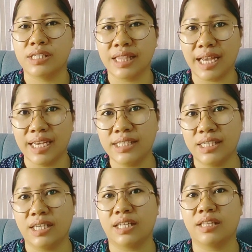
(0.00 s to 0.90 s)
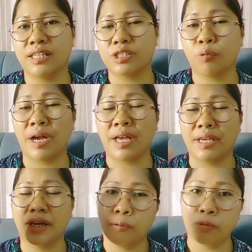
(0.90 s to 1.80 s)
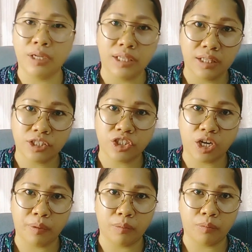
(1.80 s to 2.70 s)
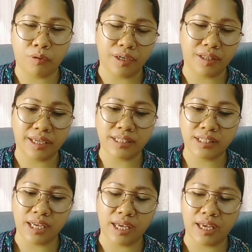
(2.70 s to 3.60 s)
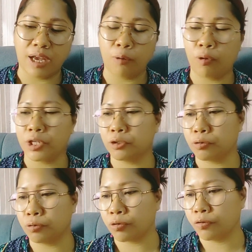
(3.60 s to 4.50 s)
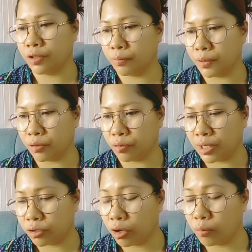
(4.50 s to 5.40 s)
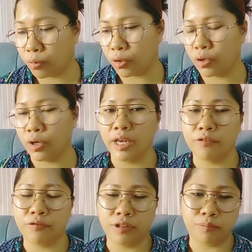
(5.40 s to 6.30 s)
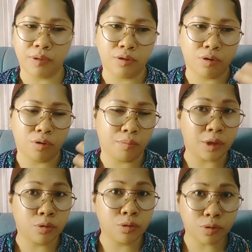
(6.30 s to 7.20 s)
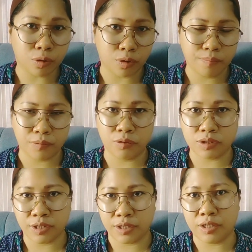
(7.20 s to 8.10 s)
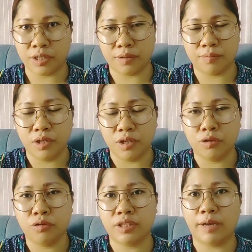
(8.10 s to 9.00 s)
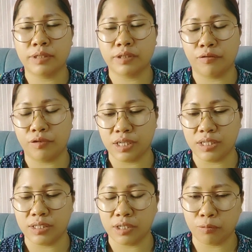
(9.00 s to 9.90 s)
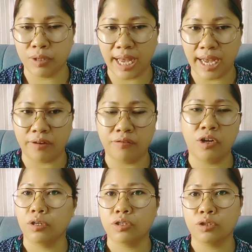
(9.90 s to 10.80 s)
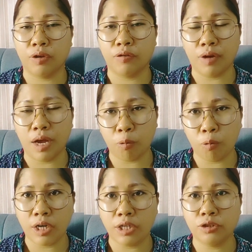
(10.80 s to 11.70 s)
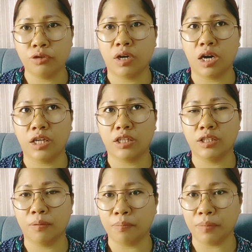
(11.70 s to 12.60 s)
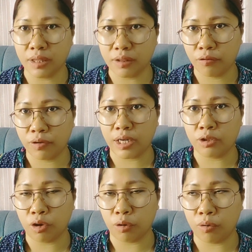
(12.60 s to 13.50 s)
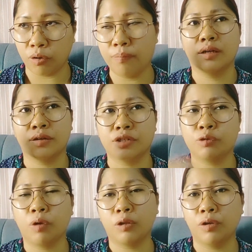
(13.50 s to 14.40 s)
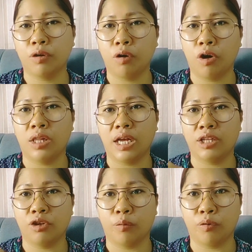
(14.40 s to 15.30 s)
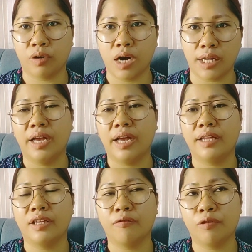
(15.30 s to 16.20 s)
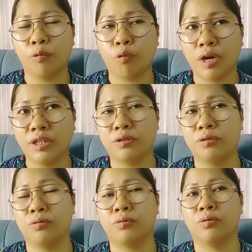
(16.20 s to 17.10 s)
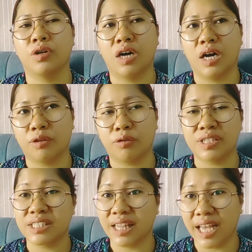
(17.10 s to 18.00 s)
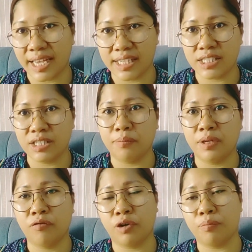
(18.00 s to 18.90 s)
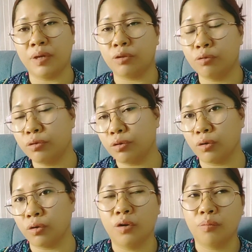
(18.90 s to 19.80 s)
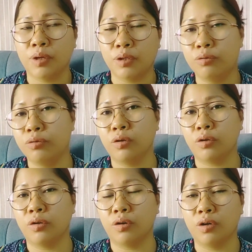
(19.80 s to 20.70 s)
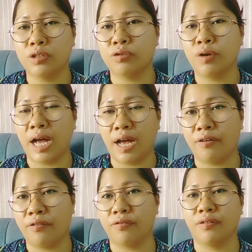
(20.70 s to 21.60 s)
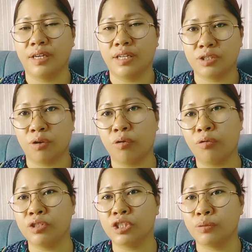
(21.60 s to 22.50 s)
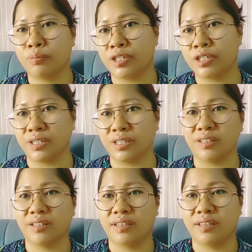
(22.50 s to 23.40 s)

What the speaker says: slicing it. That's why we need a chopping board. Let's say I want to cook Filipino adobo and Filipino menudo. Those are the two types of cuisines that we have. So if I want to cut the meat for adobo, there's what we call adobo cut. And if you want to cut or slice the meat for menudo, menudo also have its own special